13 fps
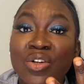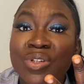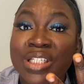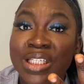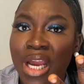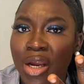
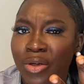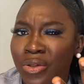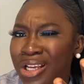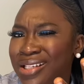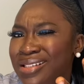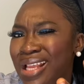
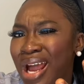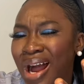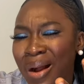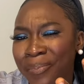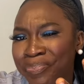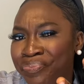diagnosed
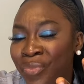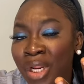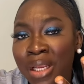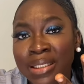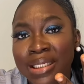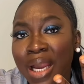
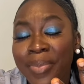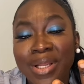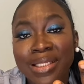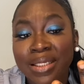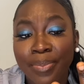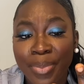
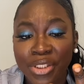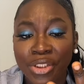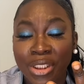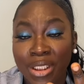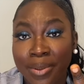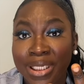diabetic
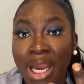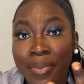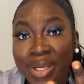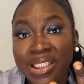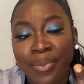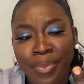
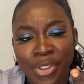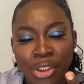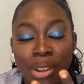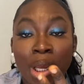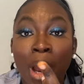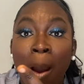
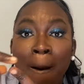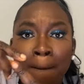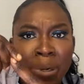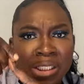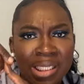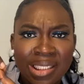patient,
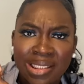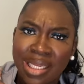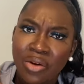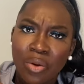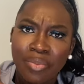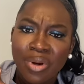but this is
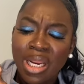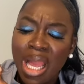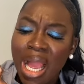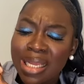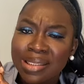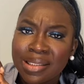an umbrella
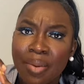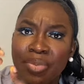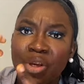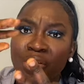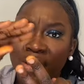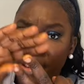answer
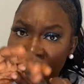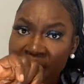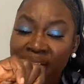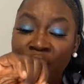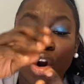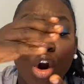because
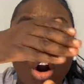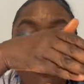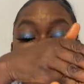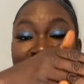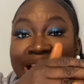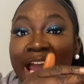this
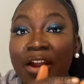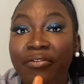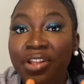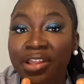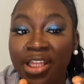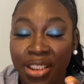covers
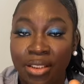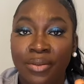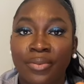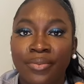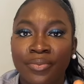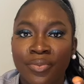everything.
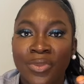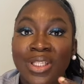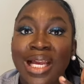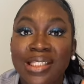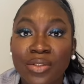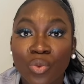
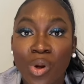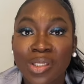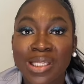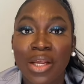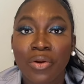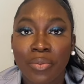That is what
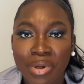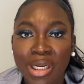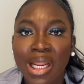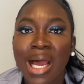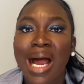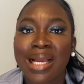an
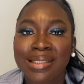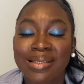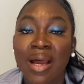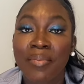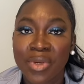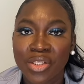umbrella
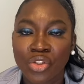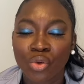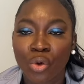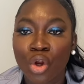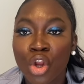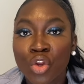answer means.
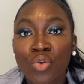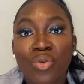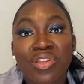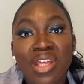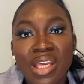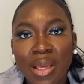So you
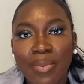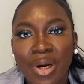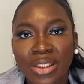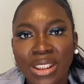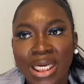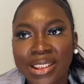think
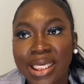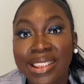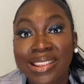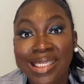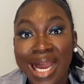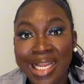about that,
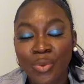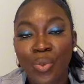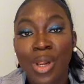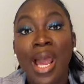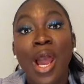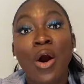and that will
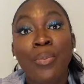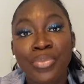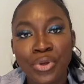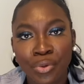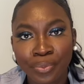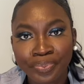help
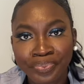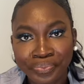you